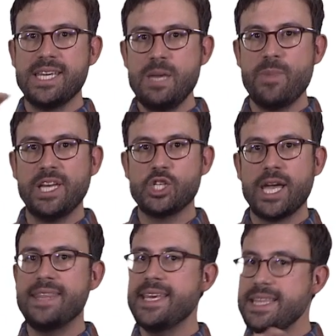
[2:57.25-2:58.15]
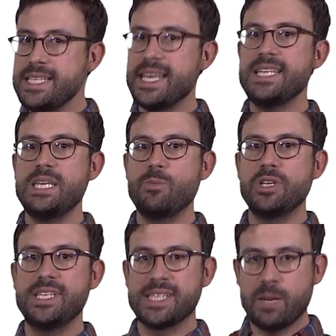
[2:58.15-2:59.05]
image, and then these
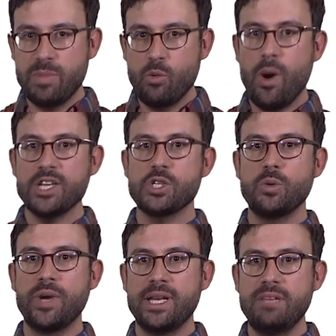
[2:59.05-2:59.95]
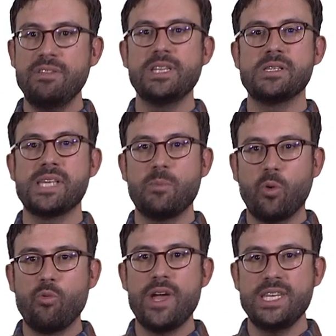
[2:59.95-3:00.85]
antibodies can be washed away, leaving the
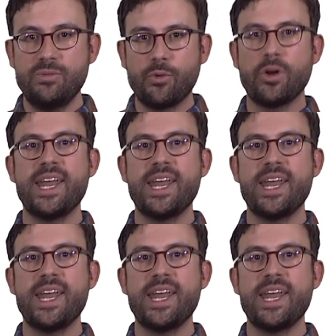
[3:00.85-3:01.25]
sample ready for a